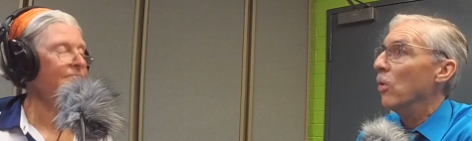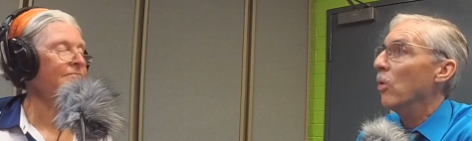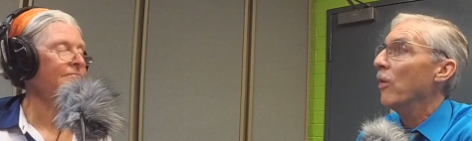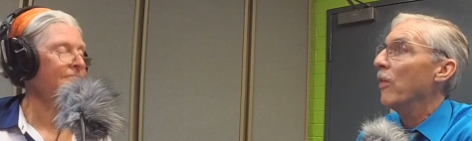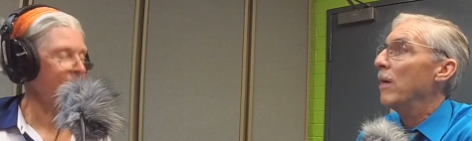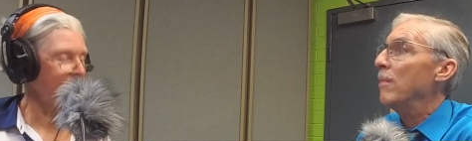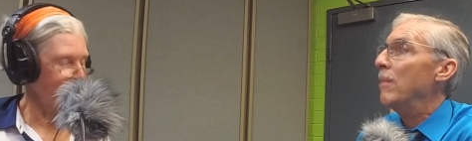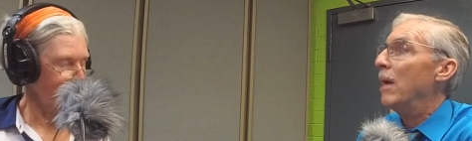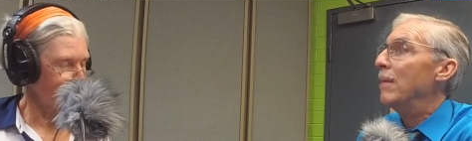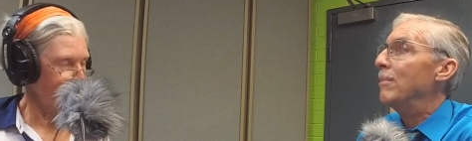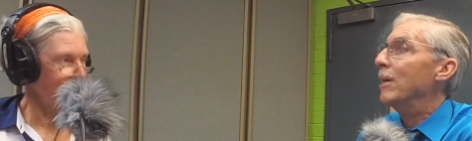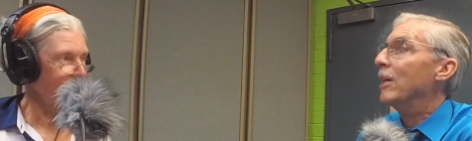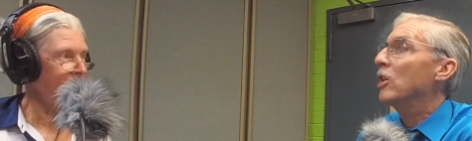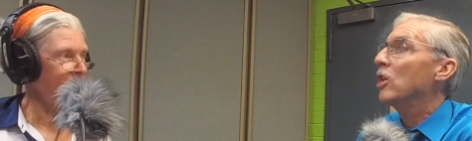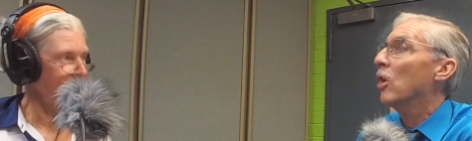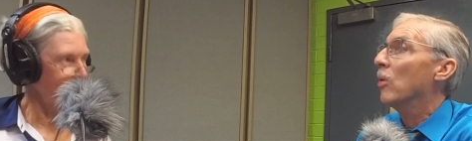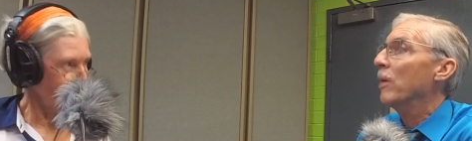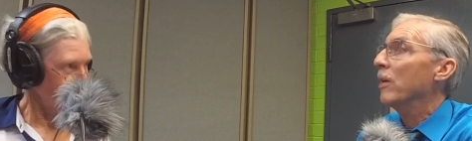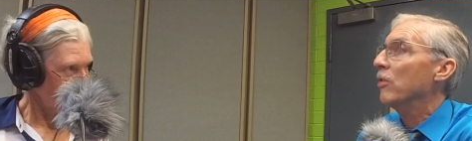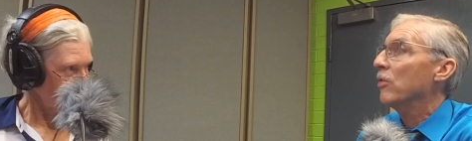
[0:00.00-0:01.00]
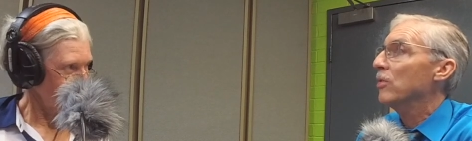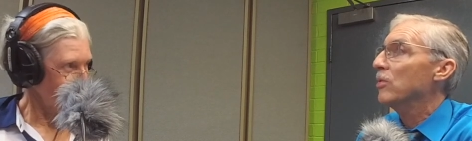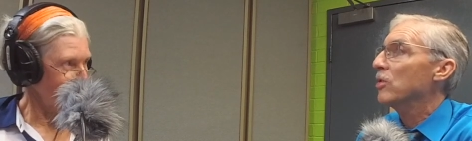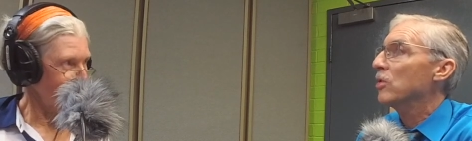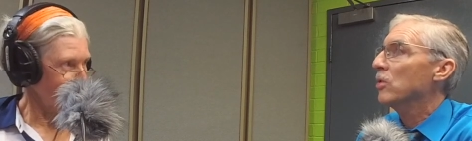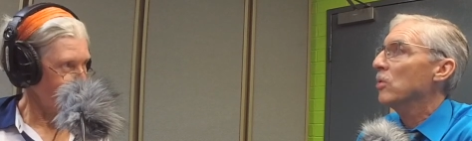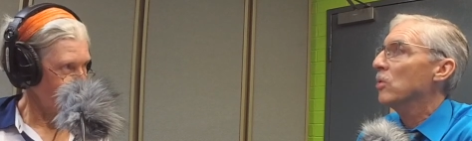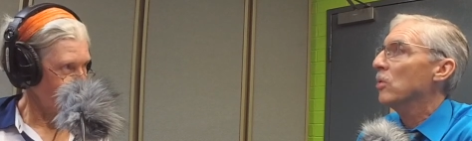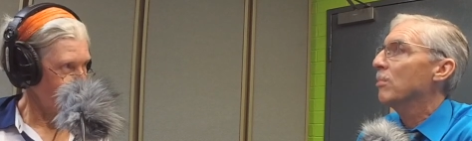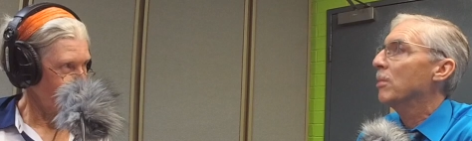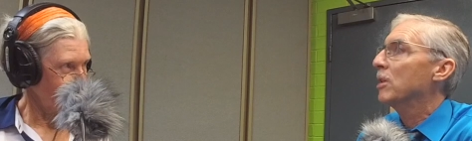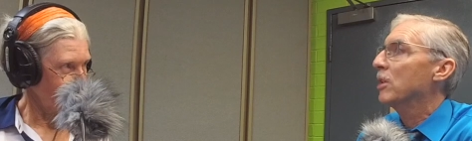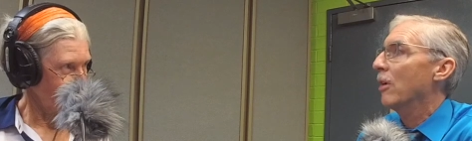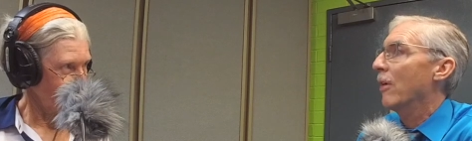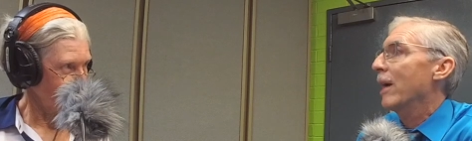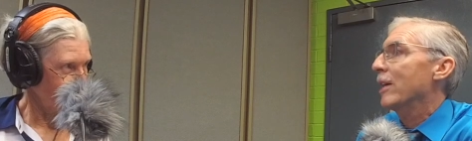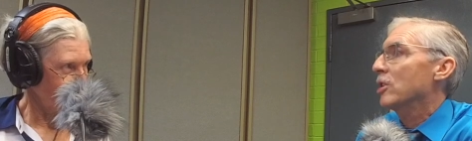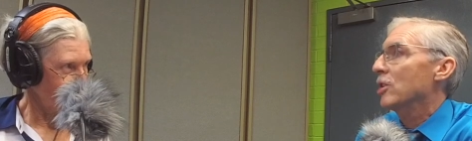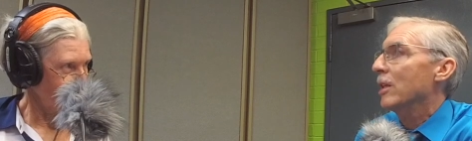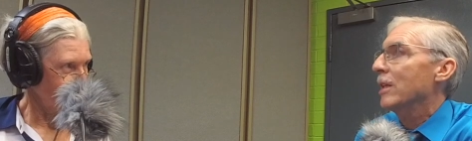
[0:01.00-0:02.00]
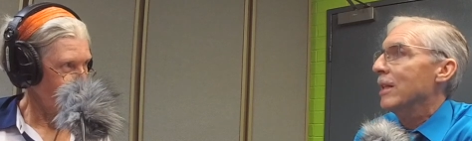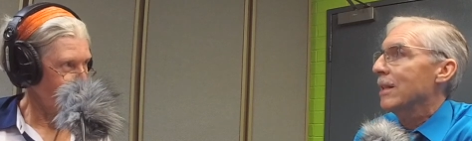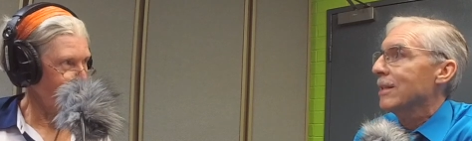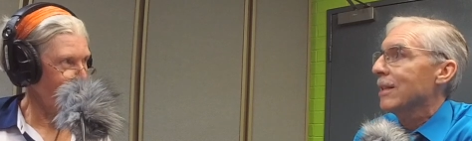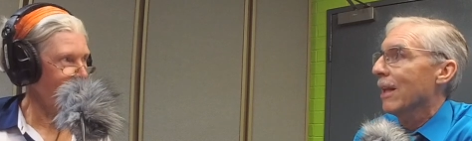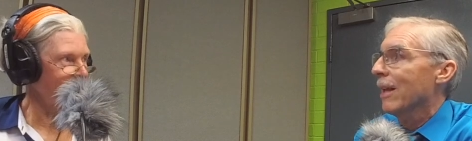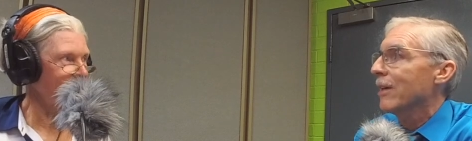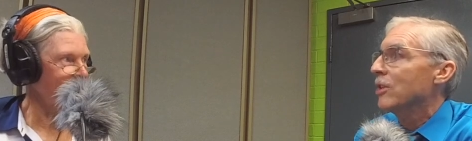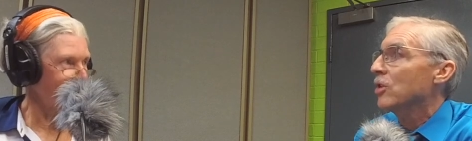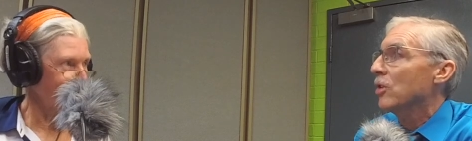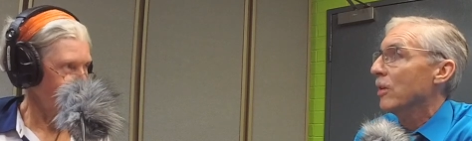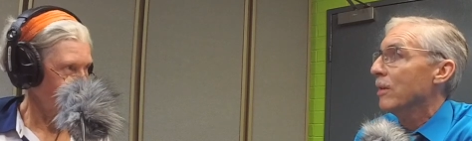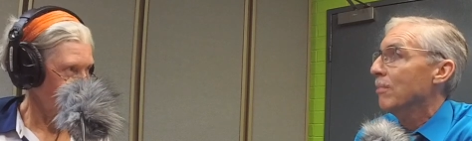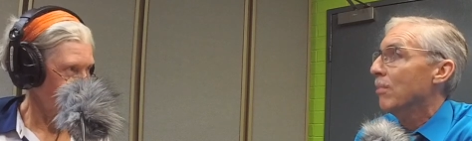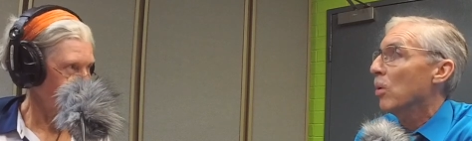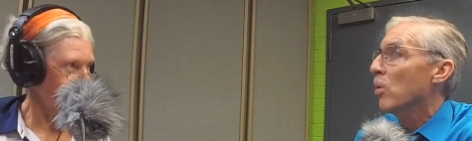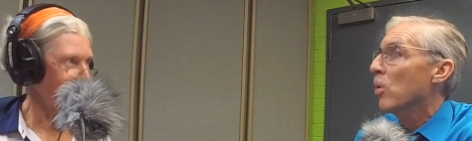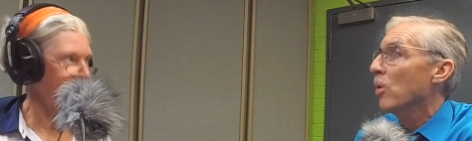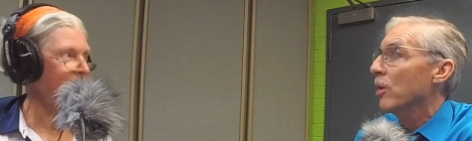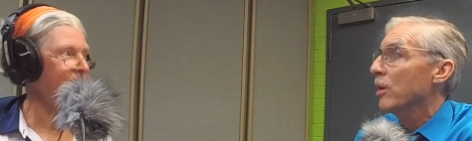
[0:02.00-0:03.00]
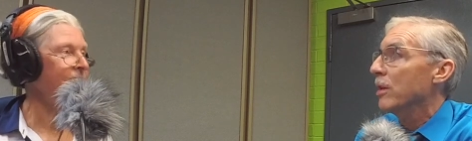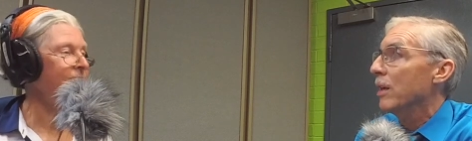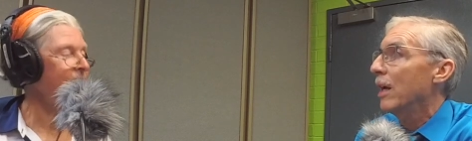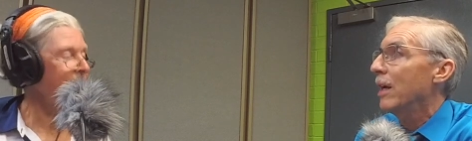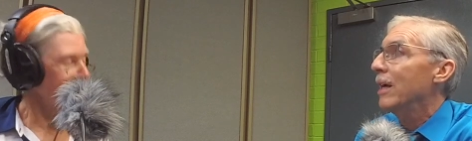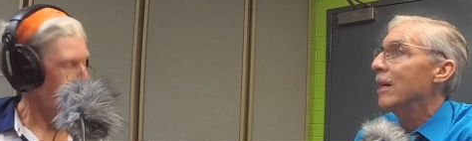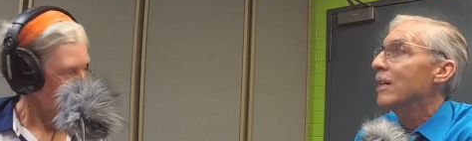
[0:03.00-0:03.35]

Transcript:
Speaker 1: or they may be going through school, but they're actually intellectually bored.